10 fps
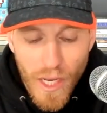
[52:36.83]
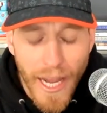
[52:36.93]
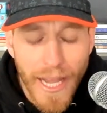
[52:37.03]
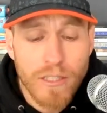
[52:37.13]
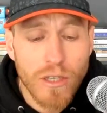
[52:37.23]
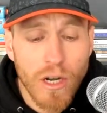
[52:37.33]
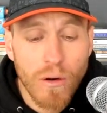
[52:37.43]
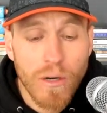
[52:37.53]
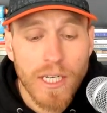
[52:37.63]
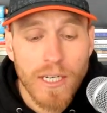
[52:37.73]
And
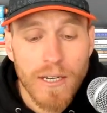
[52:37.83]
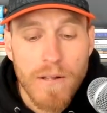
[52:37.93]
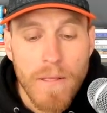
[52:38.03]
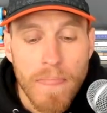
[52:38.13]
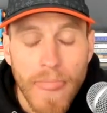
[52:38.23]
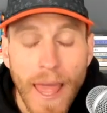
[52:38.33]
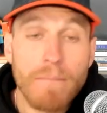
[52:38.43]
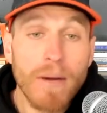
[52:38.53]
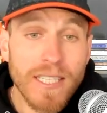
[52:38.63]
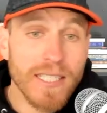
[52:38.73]
so at
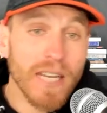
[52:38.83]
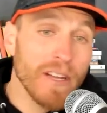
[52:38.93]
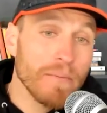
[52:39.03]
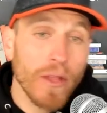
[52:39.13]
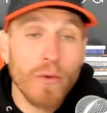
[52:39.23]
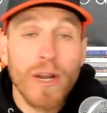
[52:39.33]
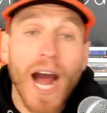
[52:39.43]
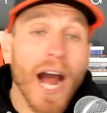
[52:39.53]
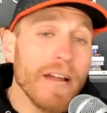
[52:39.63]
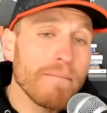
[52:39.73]
Muncie 70.3,
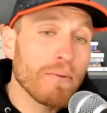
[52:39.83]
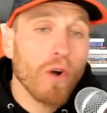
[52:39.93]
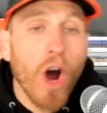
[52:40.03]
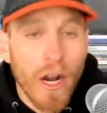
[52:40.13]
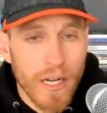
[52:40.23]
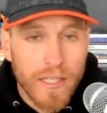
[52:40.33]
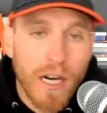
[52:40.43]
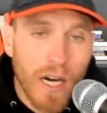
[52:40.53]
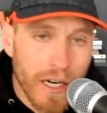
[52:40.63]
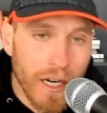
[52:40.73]
I had brought a
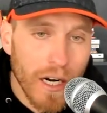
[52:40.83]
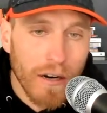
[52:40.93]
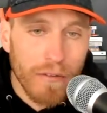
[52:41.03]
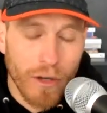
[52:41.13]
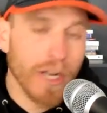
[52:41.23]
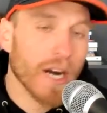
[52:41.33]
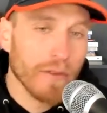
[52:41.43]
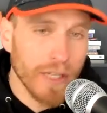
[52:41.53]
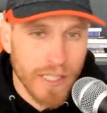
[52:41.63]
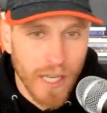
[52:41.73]
ton of
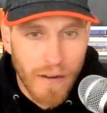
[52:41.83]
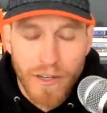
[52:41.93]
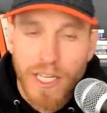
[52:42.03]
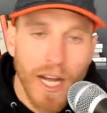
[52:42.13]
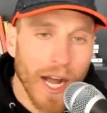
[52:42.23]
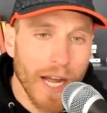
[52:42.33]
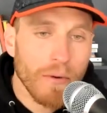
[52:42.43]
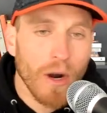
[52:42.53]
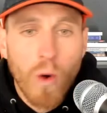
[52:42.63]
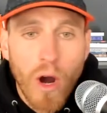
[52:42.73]
recovery stuff. I had
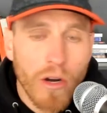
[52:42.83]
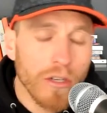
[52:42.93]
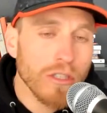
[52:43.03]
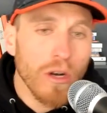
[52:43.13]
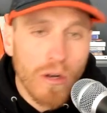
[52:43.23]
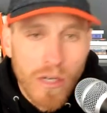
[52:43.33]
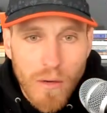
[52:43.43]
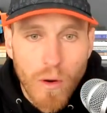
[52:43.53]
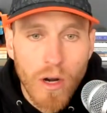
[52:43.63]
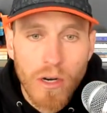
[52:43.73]
brought waters,
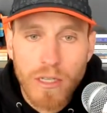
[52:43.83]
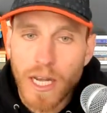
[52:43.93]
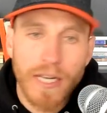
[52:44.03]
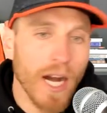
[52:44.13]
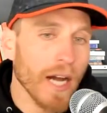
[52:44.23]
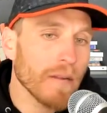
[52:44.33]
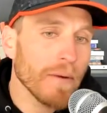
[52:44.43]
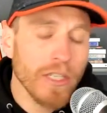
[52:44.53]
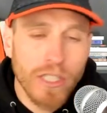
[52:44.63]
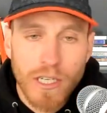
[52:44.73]
coconut waters. I had gotten a
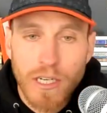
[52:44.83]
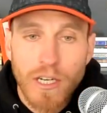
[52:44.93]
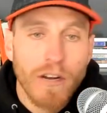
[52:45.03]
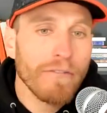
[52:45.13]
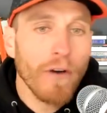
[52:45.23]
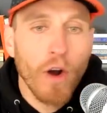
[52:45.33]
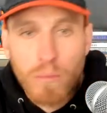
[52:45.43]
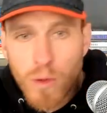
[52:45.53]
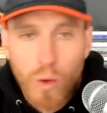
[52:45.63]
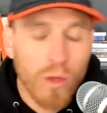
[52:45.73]
bunch of
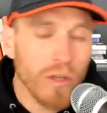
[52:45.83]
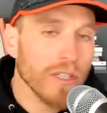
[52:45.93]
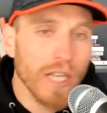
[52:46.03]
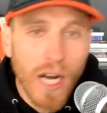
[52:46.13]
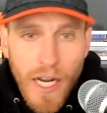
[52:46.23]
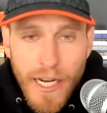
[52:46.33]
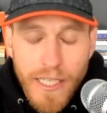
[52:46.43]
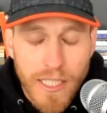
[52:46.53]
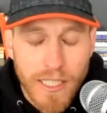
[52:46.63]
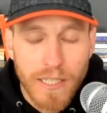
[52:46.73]
foam coolers,
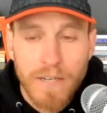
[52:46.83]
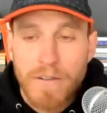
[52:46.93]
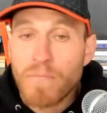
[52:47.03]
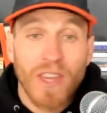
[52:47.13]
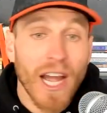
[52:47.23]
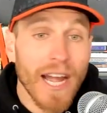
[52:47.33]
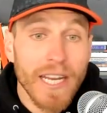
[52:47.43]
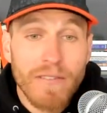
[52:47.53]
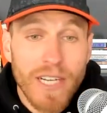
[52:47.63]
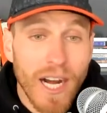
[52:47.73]
ice. I had
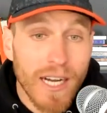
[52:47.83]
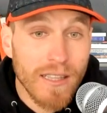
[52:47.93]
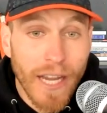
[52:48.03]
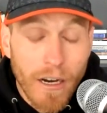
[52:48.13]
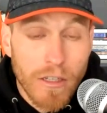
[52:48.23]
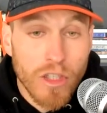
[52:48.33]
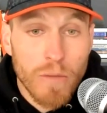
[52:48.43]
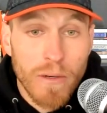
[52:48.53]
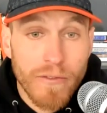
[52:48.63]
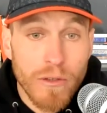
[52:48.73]
even got Laird
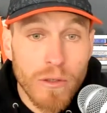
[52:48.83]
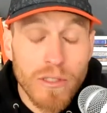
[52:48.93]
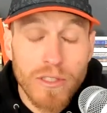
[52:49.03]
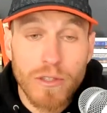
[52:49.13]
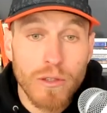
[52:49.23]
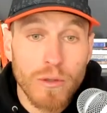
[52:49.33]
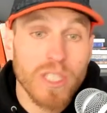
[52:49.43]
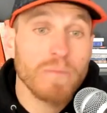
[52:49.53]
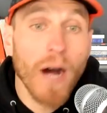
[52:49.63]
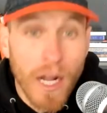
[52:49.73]
Superfoods to
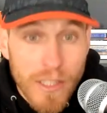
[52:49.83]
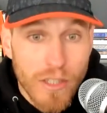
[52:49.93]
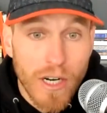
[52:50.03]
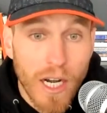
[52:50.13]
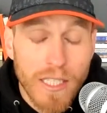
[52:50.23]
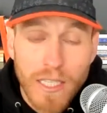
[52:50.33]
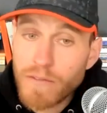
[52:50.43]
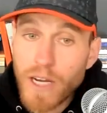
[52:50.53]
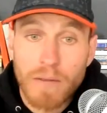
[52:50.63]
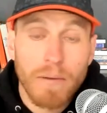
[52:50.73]
sponsor us.
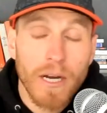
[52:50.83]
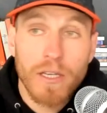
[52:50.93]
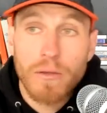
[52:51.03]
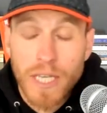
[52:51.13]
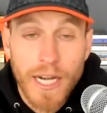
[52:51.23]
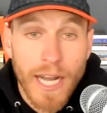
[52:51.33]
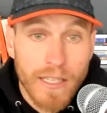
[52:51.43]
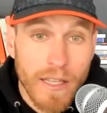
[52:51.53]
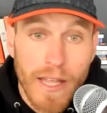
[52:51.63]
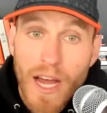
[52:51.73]
I've got a buddy who's
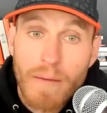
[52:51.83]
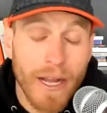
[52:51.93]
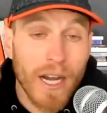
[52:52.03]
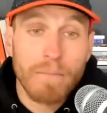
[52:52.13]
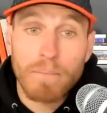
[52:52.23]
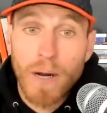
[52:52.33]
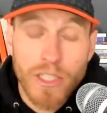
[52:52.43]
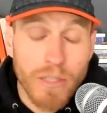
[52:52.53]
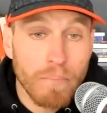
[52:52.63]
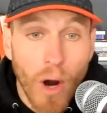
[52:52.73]
connected to them. I got a
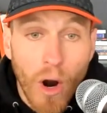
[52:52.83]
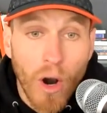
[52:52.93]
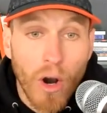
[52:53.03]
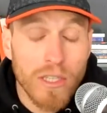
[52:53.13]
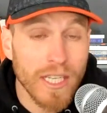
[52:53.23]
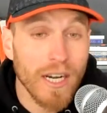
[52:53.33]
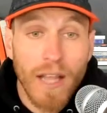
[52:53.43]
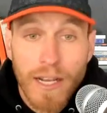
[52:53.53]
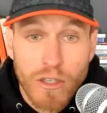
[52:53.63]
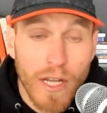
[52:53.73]
bunch of bars and
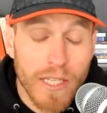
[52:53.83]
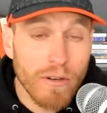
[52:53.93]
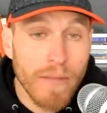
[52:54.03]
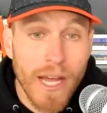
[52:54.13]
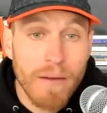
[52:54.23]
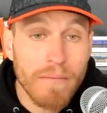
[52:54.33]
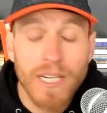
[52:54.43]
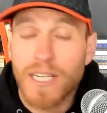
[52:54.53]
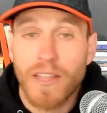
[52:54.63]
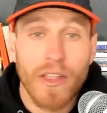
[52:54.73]
electrolytes from them
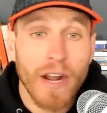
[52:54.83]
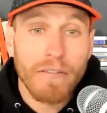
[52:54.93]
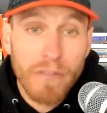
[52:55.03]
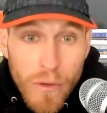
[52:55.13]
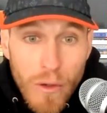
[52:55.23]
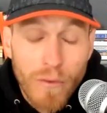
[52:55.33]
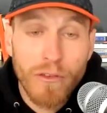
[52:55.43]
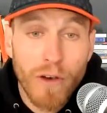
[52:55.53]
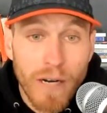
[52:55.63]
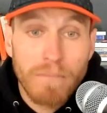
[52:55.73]
that I flew
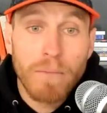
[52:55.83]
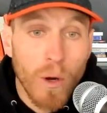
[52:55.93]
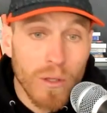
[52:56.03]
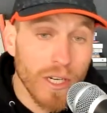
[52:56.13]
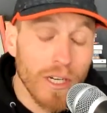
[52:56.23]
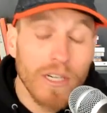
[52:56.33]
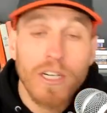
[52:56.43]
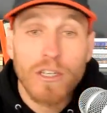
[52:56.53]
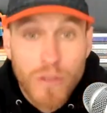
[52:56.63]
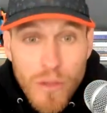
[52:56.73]
from Boulder
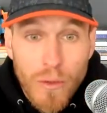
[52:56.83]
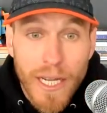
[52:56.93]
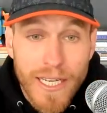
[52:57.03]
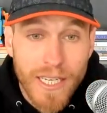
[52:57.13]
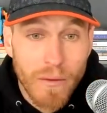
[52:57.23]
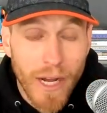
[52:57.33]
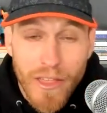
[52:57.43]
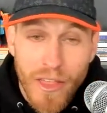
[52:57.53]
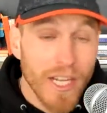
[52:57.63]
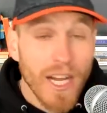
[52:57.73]
to Indy
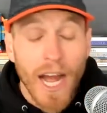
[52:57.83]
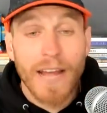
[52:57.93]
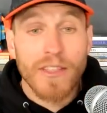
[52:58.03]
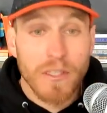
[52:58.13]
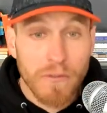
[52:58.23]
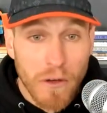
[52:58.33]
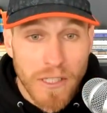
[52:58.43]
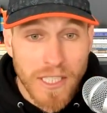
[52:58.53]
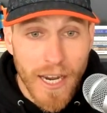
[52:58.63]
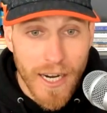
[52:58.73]
with. I had this
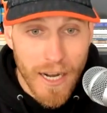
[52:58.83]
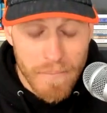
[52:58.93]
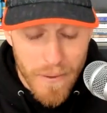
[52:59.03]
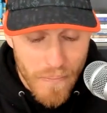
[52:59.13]
full setup.